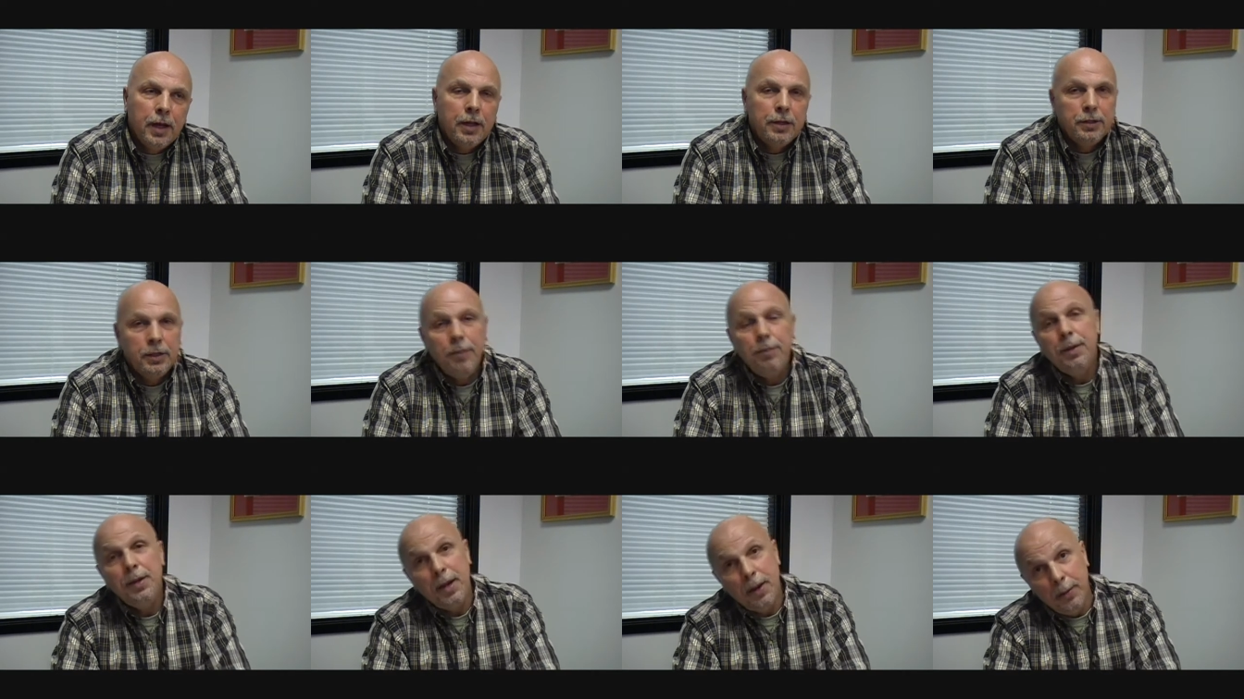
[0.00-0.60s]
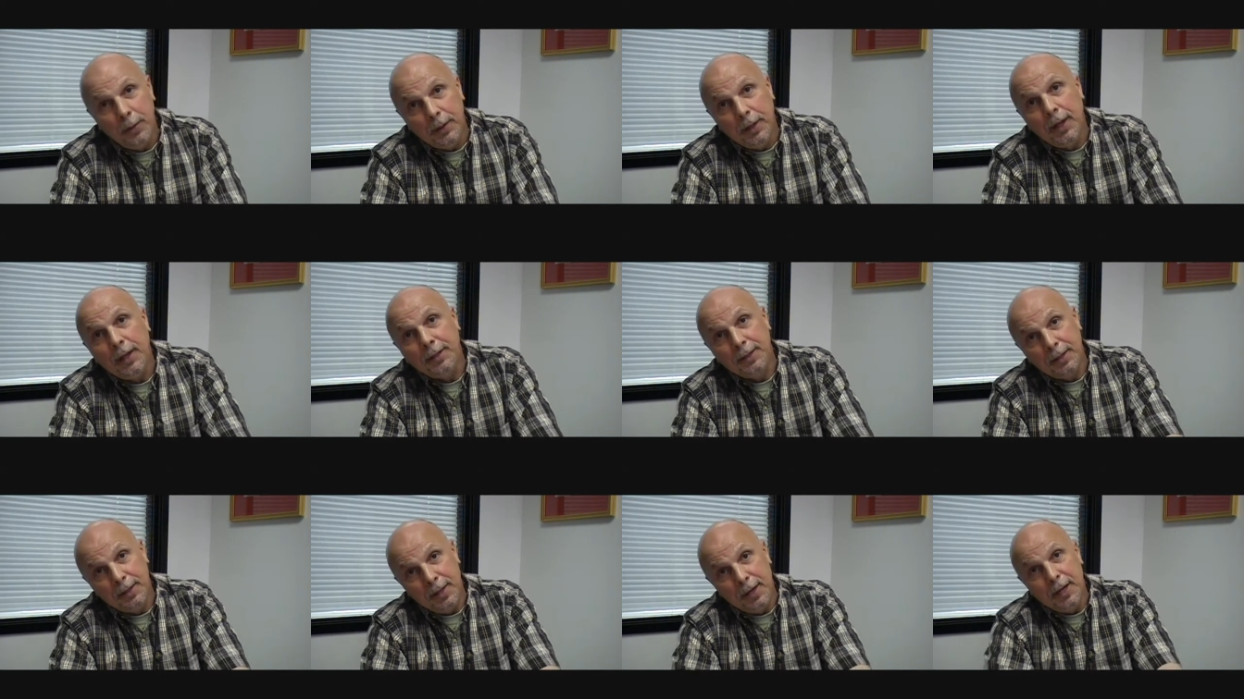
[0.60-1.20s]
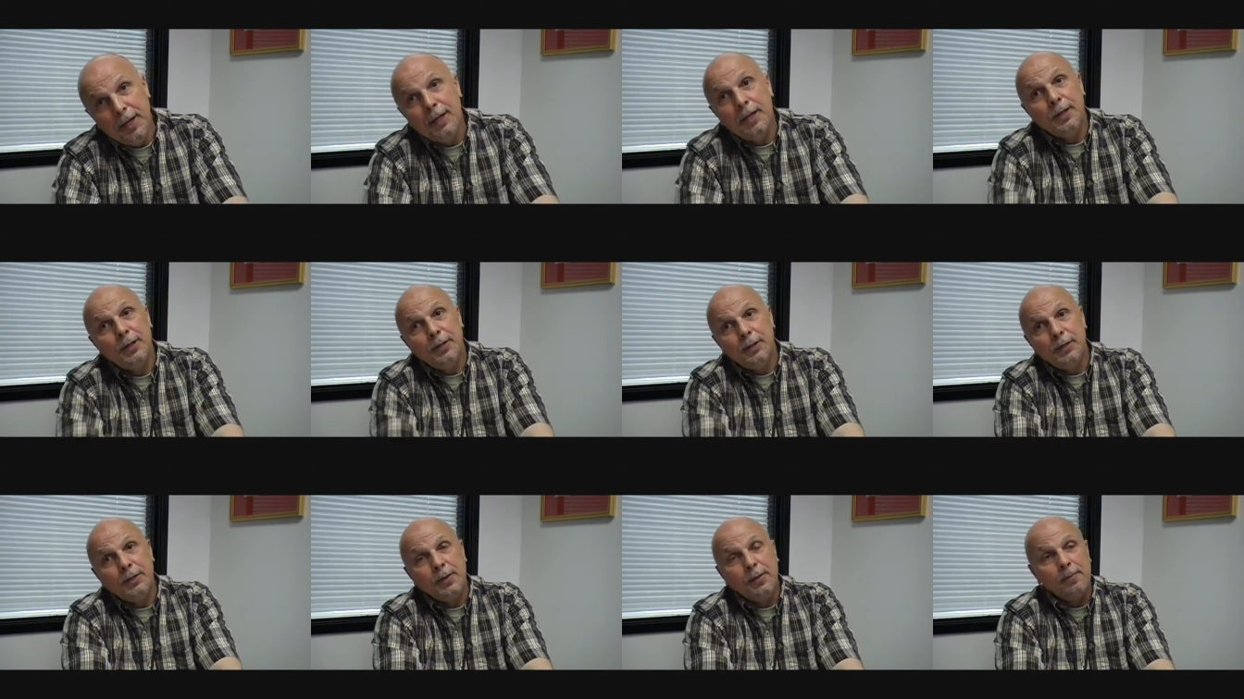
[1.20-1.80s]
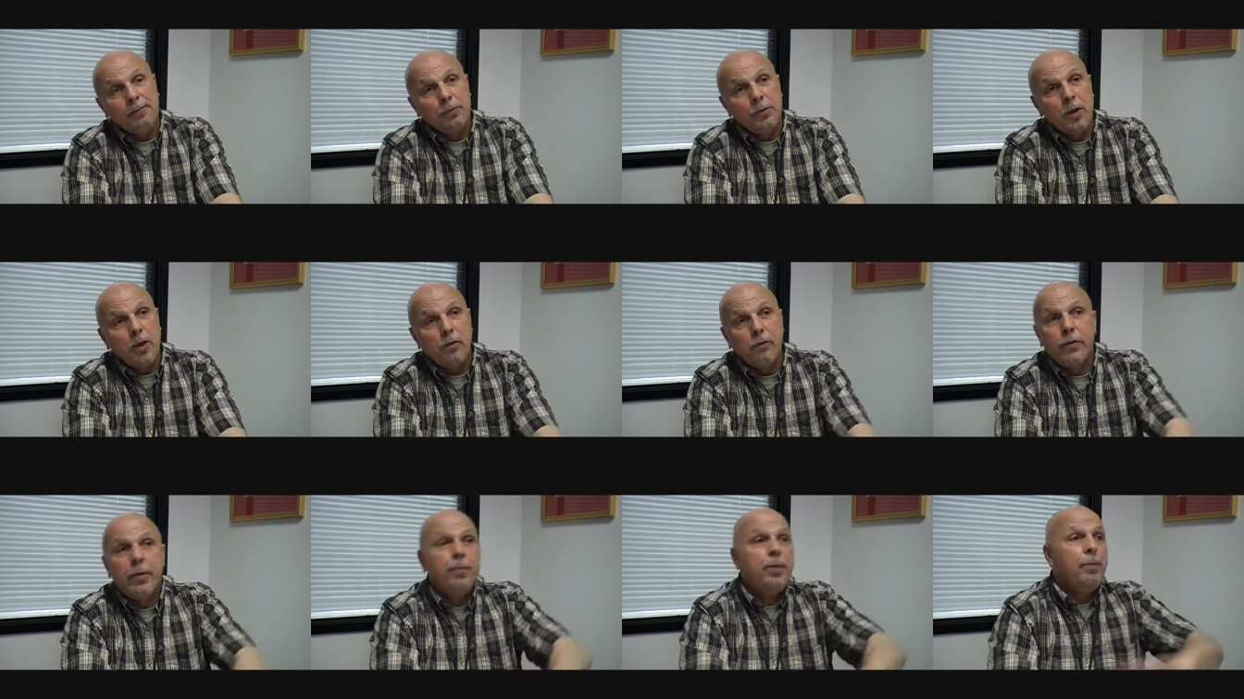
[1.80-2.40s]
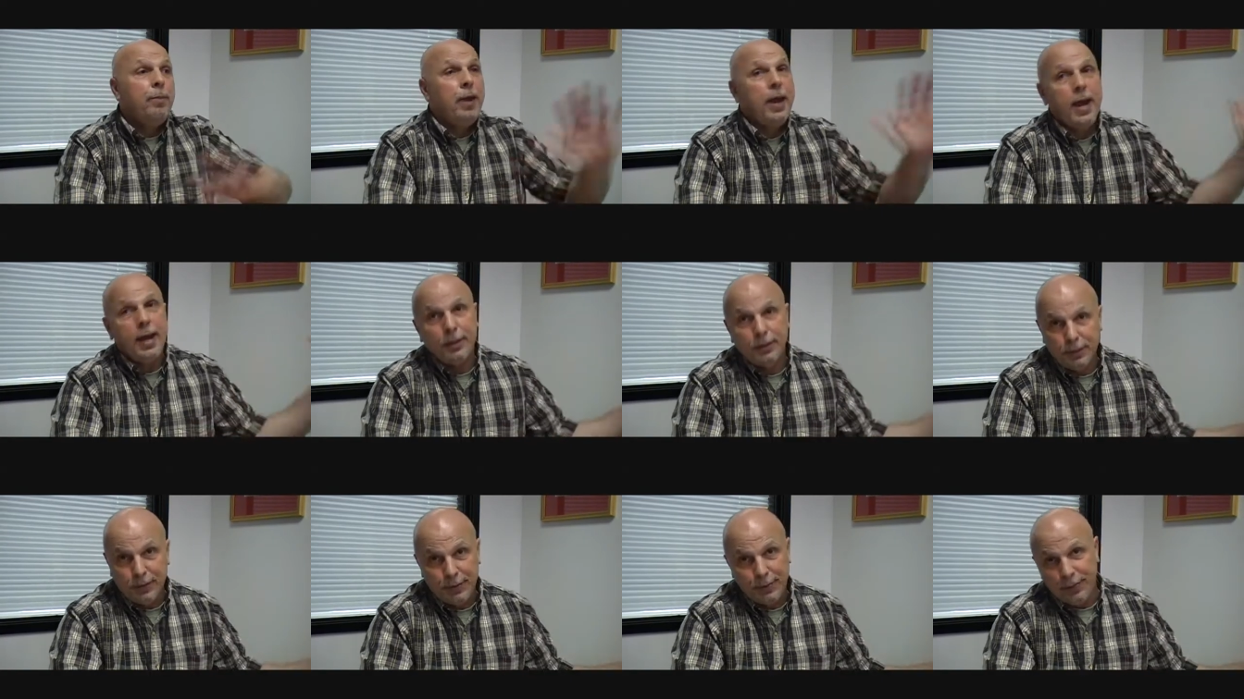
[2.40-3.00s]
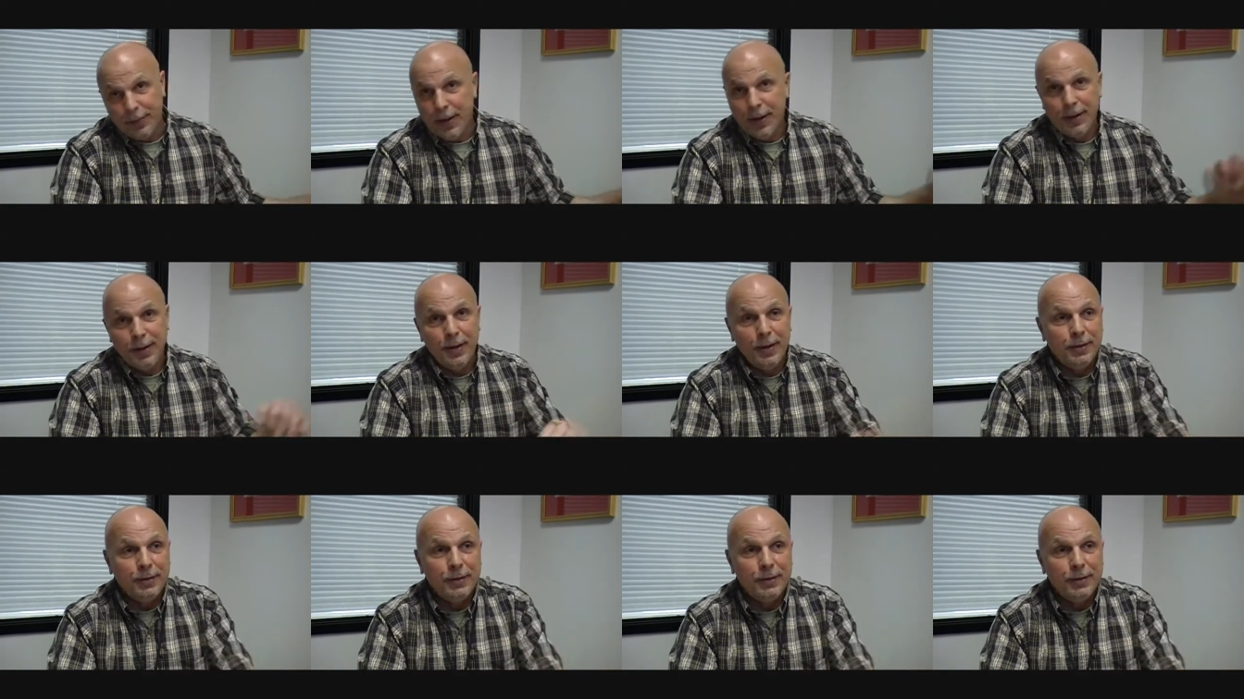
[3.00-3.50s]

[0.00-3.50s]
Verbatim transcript: Something I would like to think is from the past and okay.